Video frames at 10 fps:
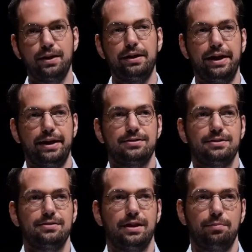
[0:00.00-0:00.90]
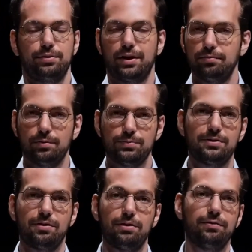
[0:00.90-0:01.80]
It has the same problems
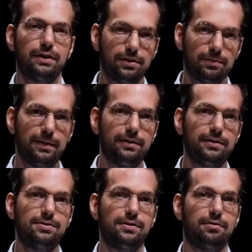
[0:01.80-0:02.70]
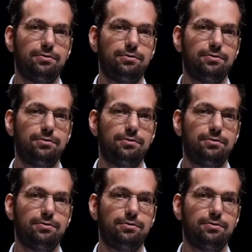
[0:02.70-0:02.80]
as all of the other methods and the